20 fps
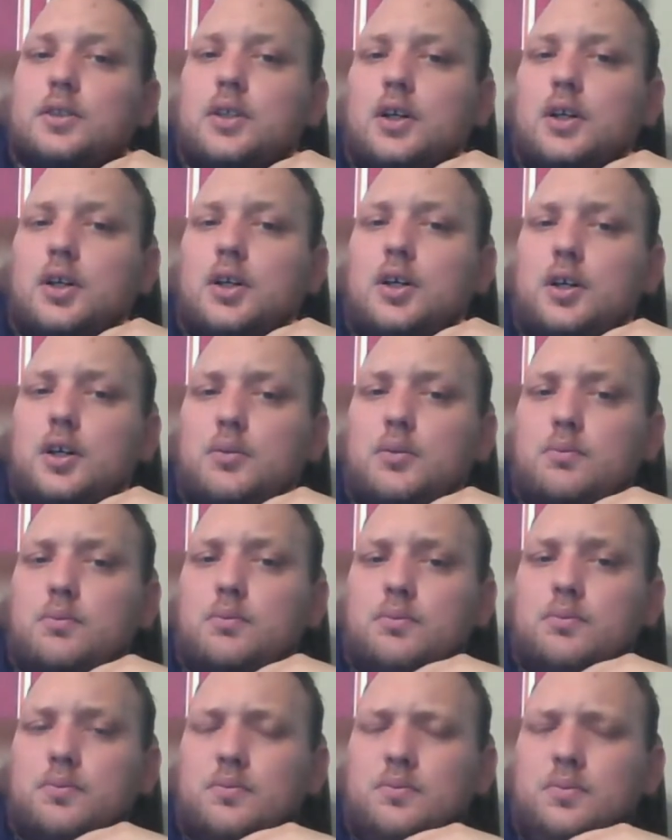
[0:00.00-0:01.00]

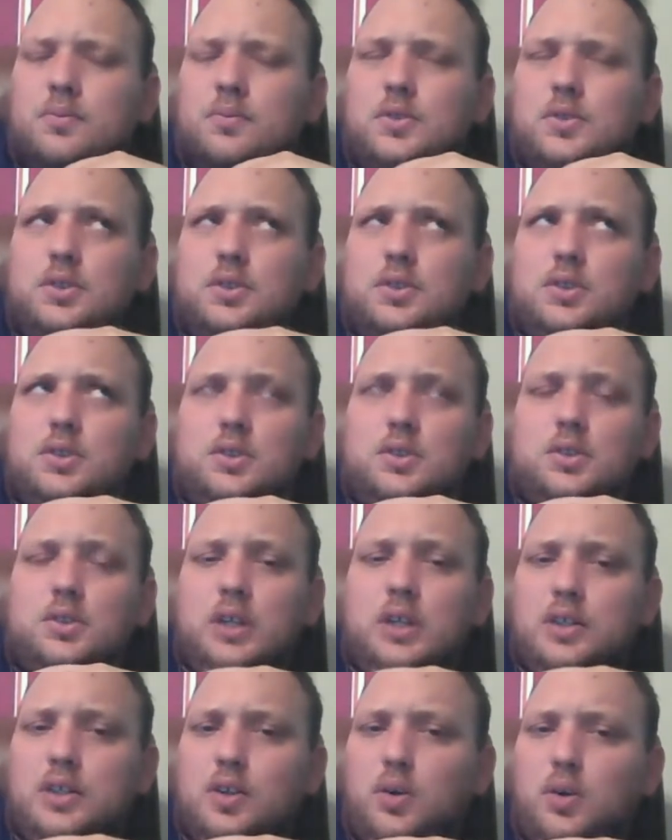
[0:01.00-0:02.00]

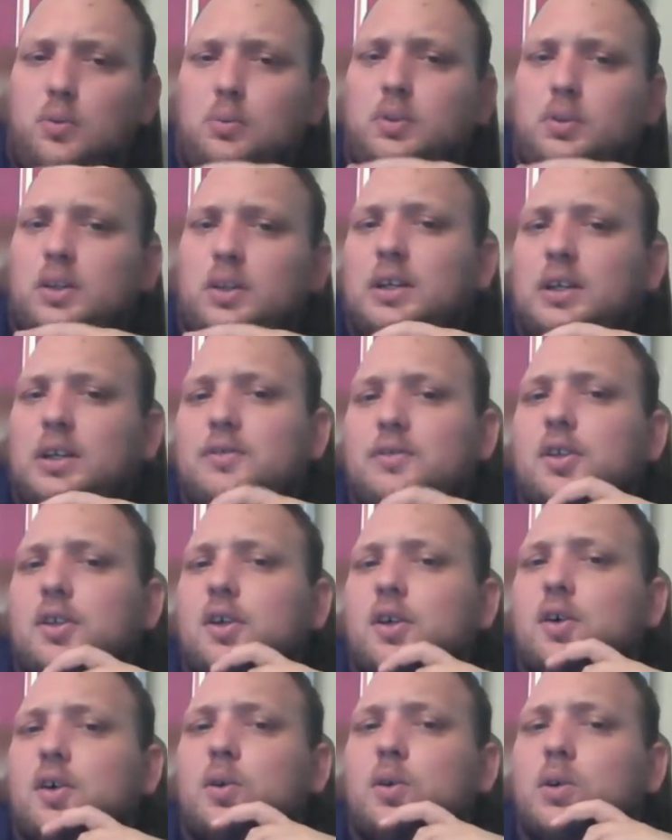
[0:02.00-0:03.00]
I don't believe
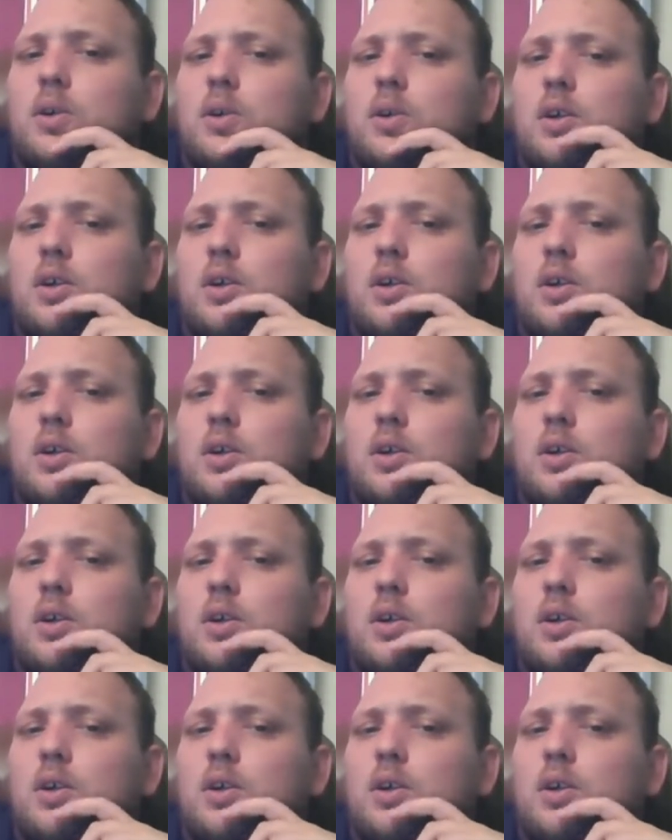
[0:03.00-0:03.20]
so.